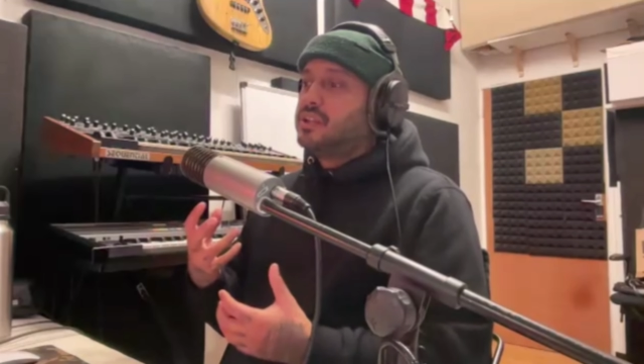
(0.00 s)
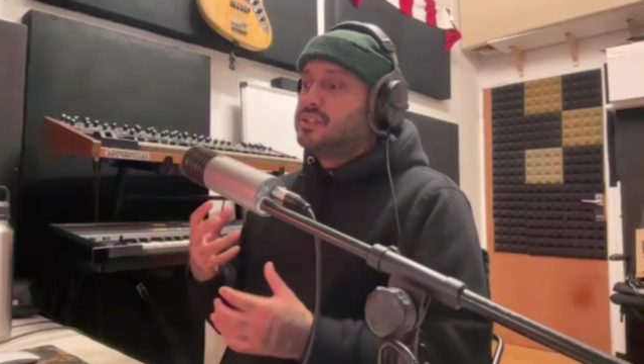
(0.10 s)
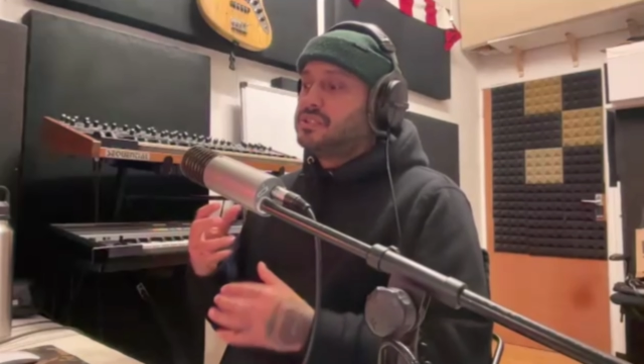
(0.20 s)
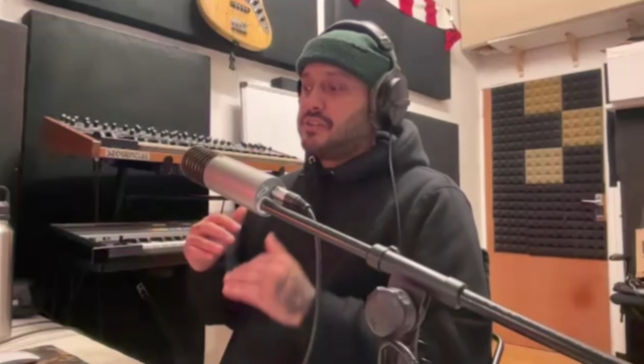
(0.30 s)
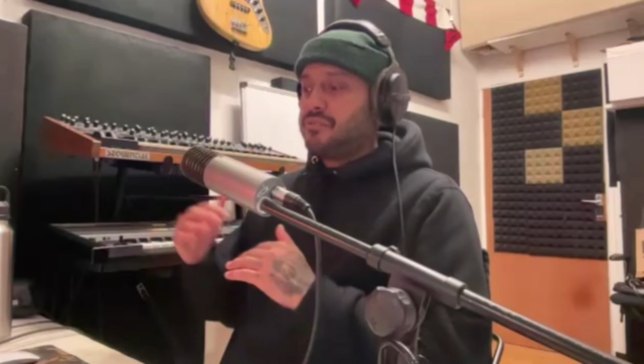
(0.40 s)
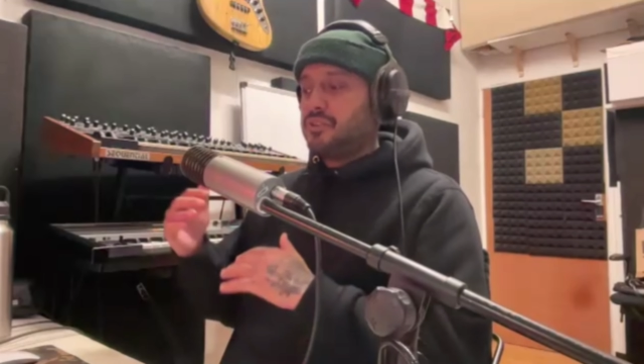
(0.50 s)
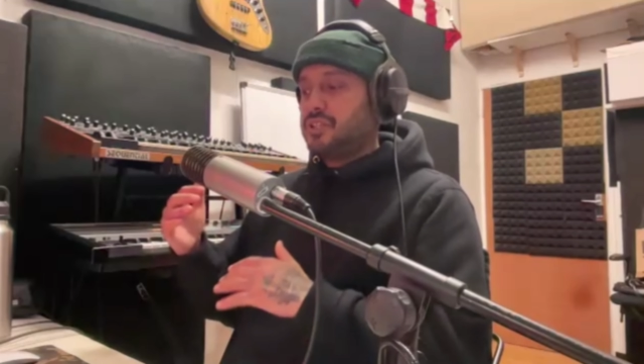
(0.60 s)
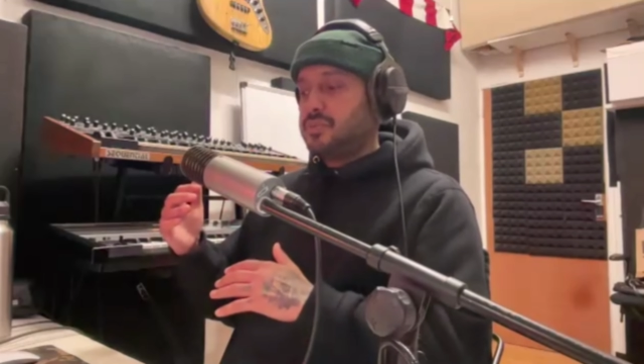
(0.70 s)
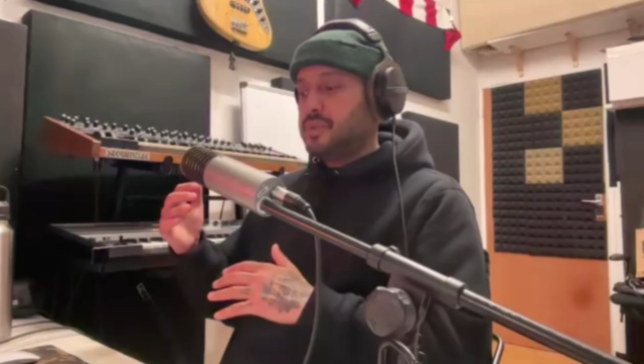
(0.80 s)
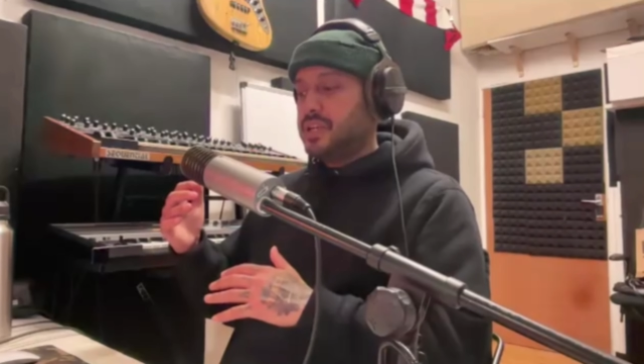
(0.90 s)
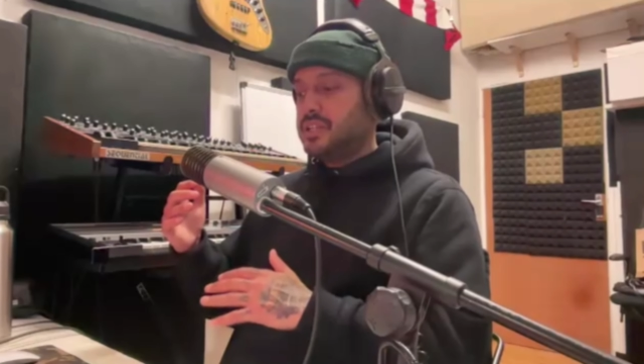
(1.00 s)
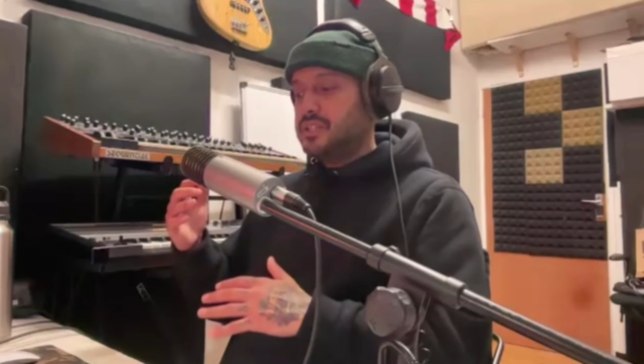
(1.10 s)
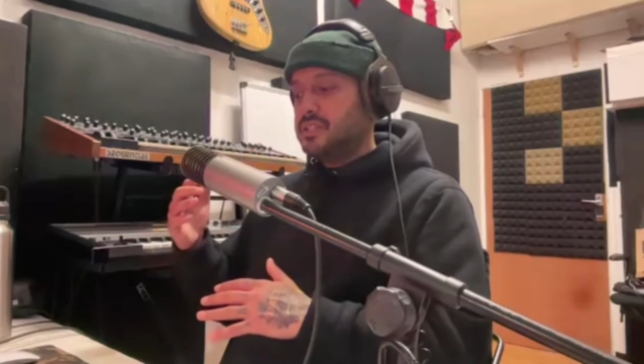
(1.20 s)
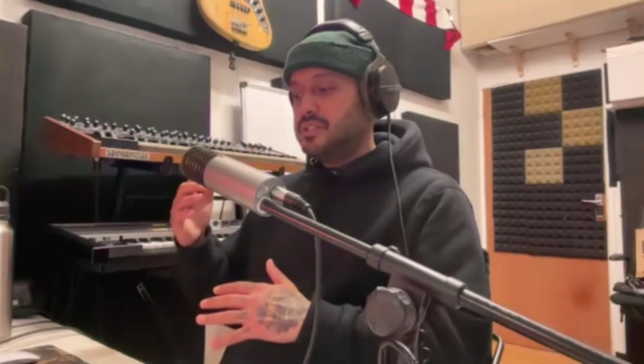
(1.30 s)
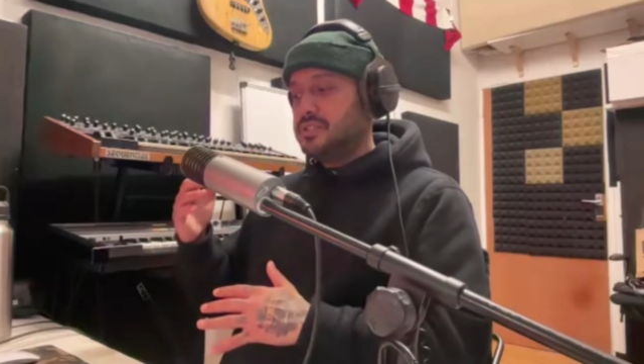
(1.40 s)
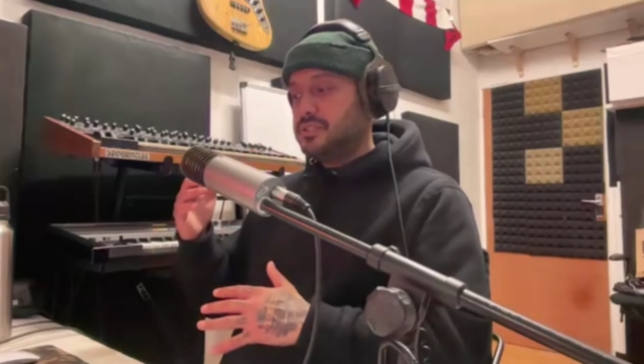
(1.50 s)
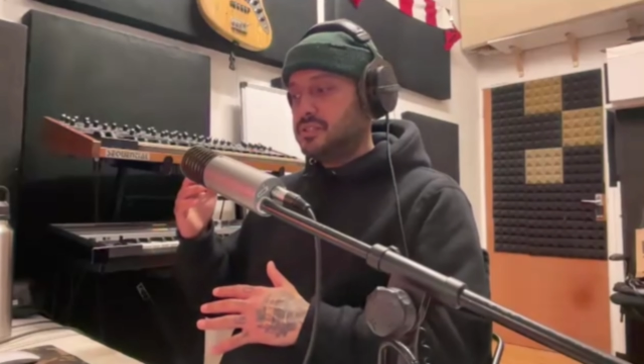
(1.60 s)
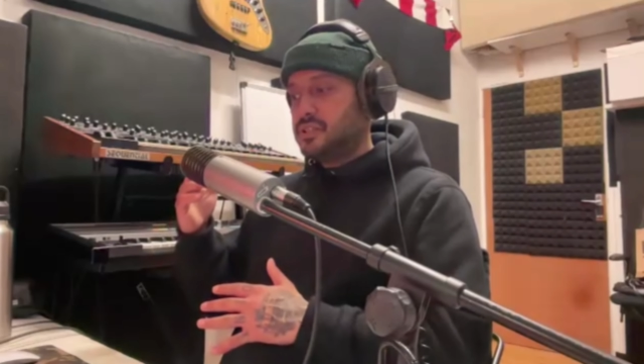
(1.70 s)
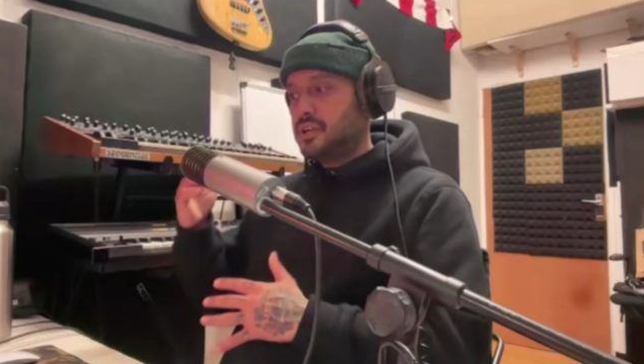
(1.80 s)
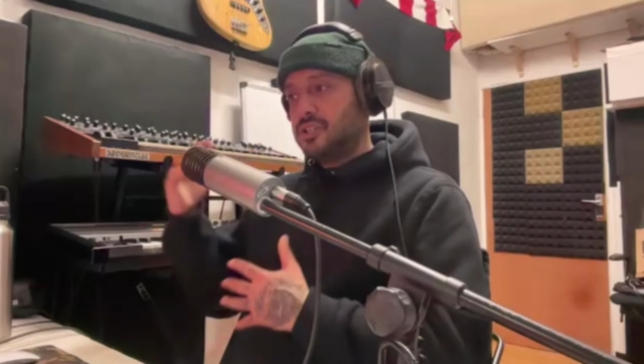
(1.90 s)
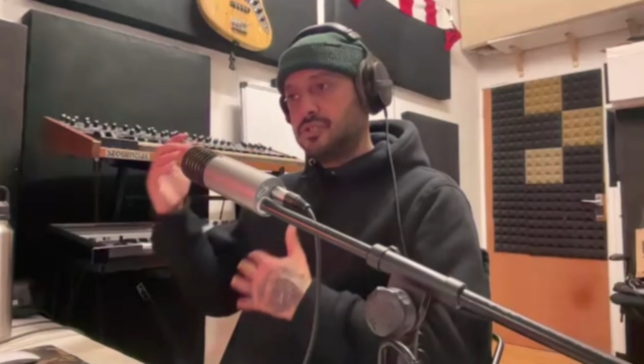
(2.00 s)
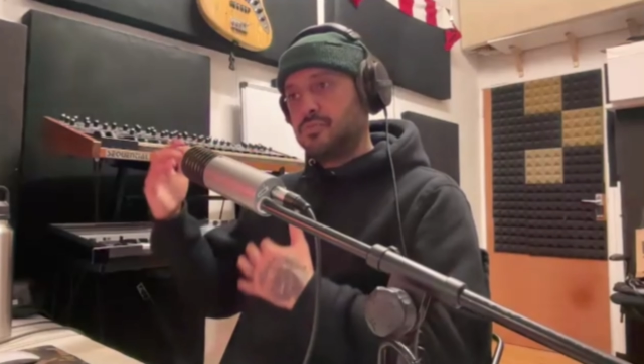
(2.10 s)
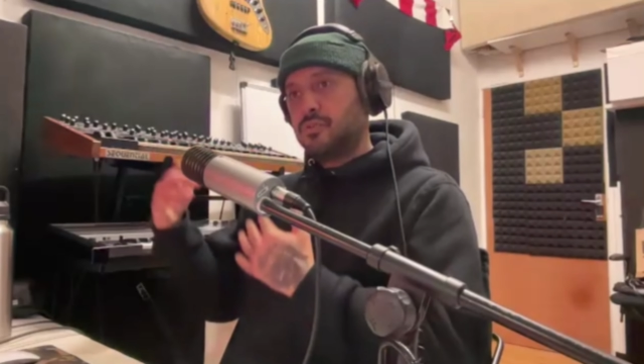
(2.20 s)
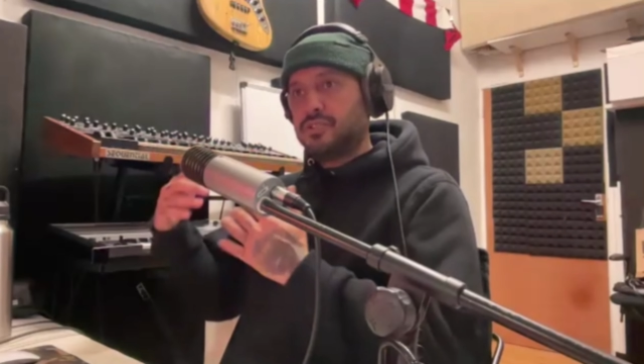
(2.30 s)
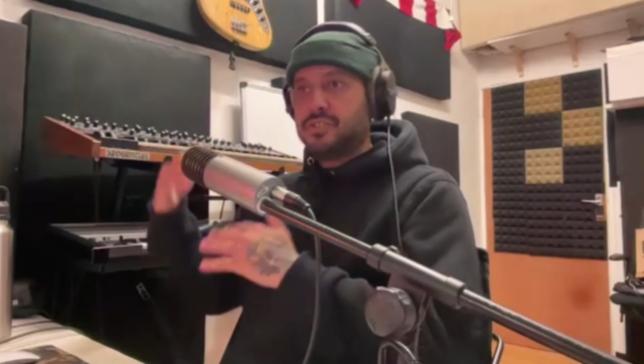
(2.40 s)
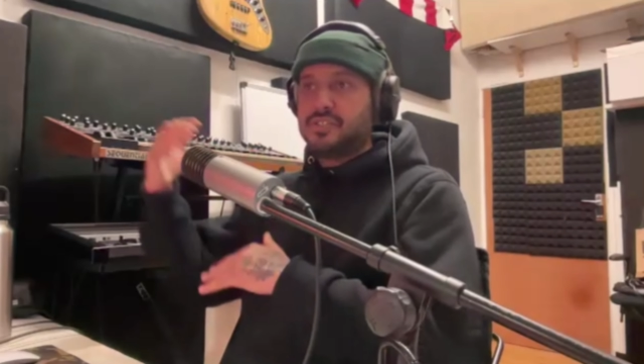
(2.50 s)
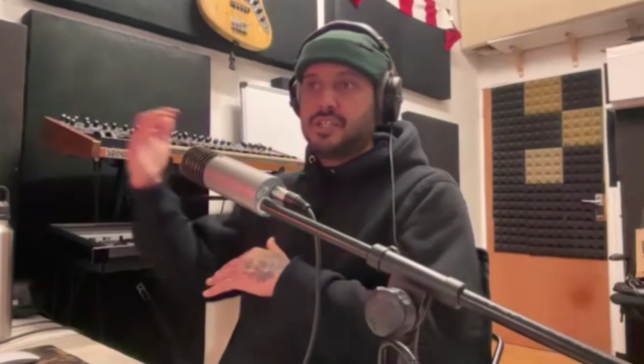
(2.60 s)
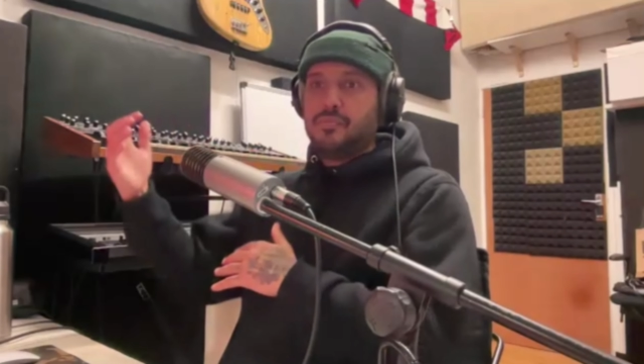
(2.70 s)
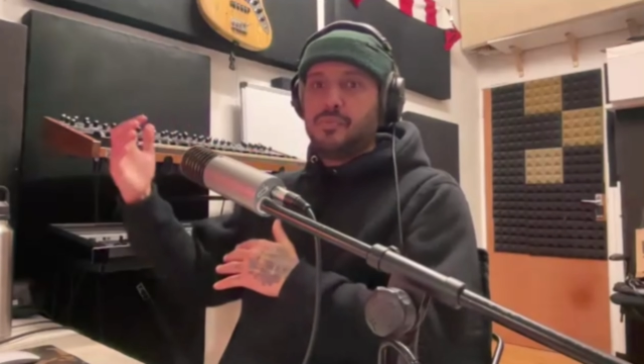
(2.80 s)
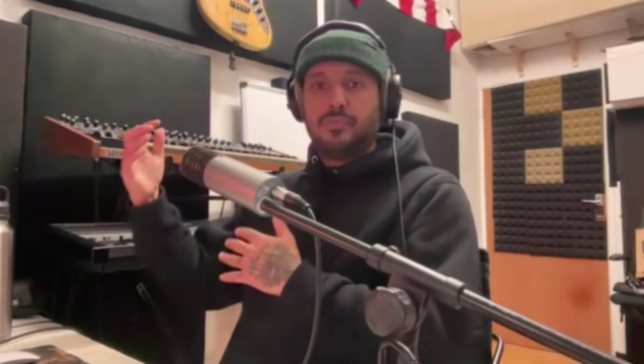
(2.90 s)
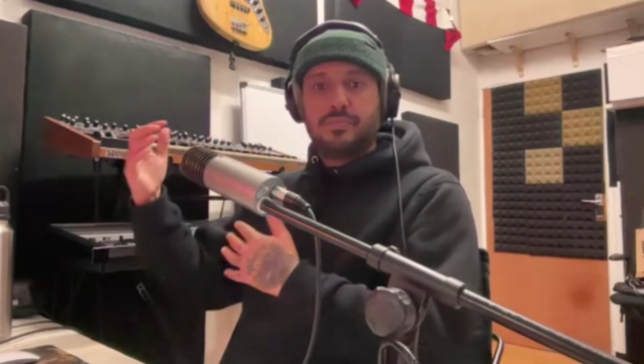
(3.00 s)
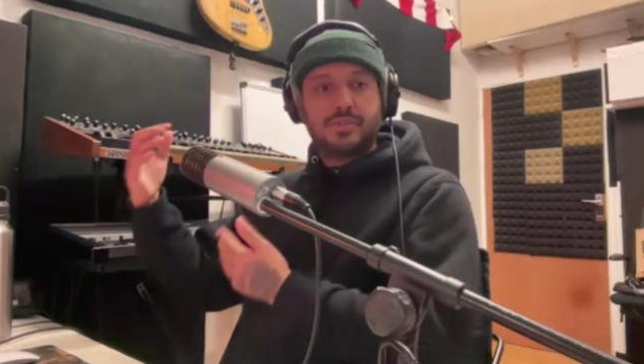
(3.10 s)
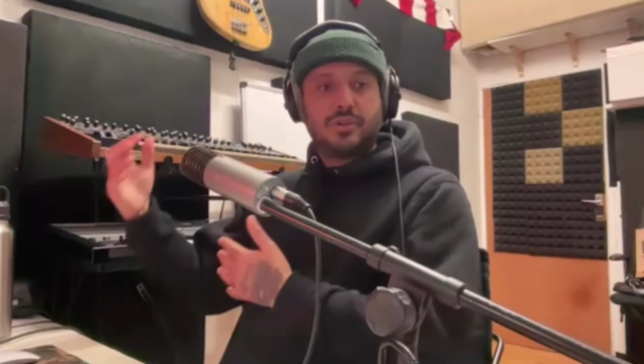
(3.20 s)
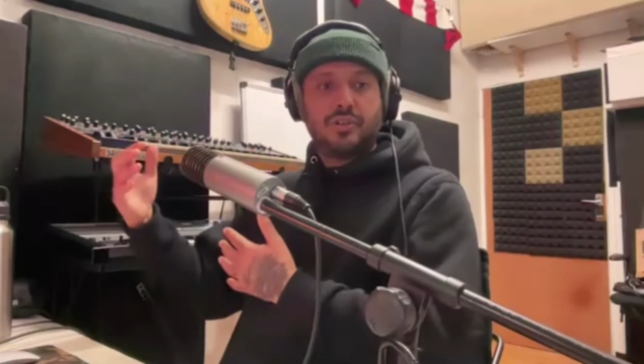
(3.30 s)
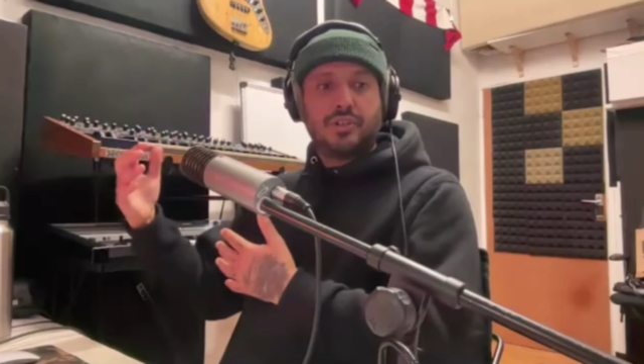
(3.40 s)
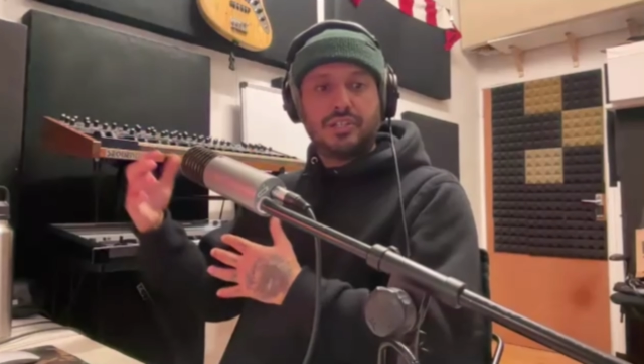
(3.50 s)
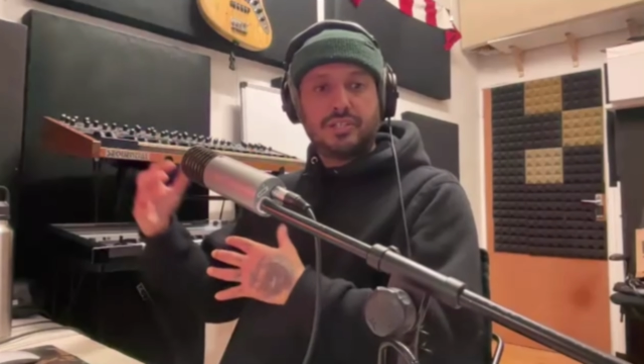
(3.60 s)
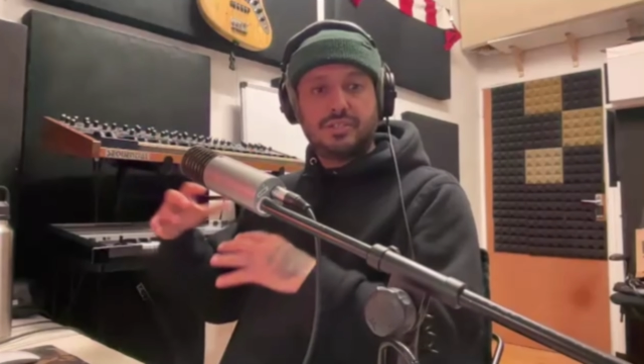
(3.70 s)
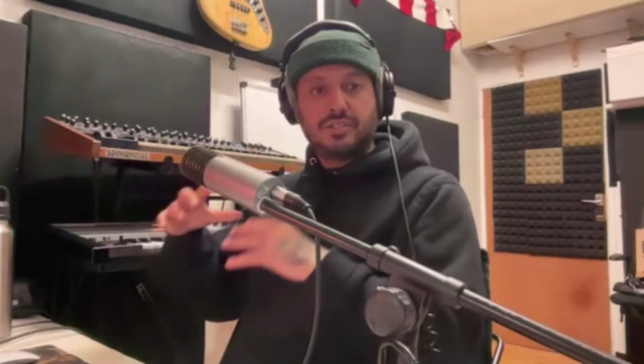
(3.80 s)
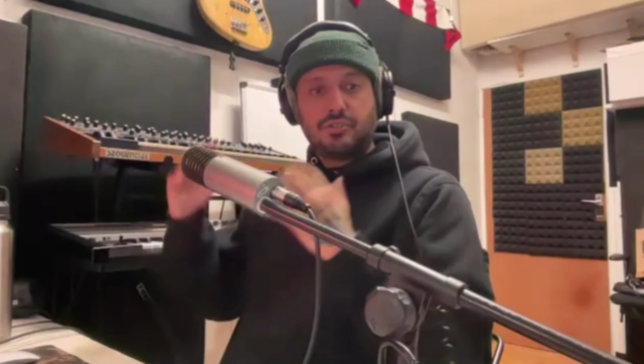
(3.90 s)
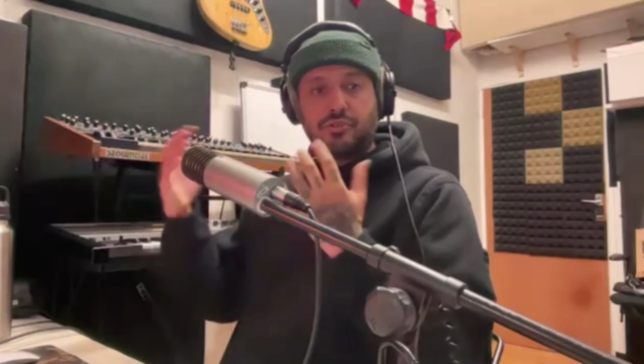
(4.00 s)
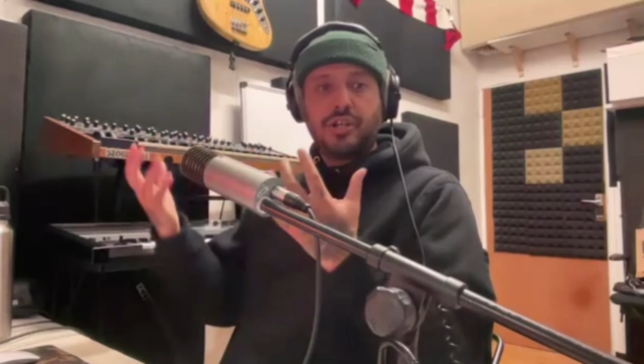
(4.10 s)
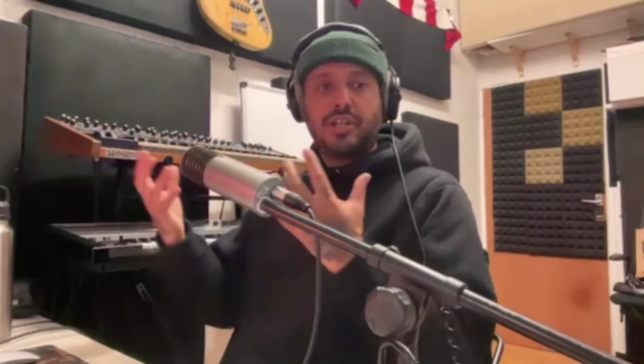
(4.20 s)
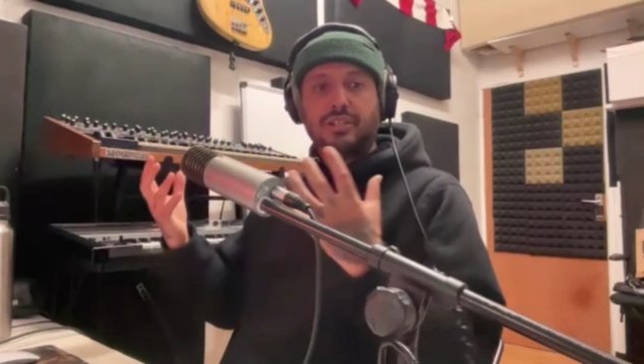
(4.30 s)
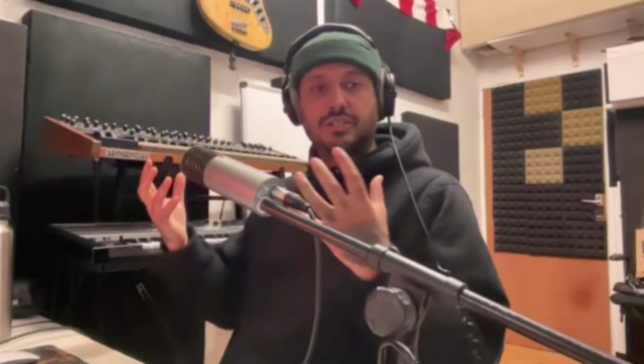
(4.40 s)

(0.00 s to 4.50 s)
definitely made us want to step up sonically to create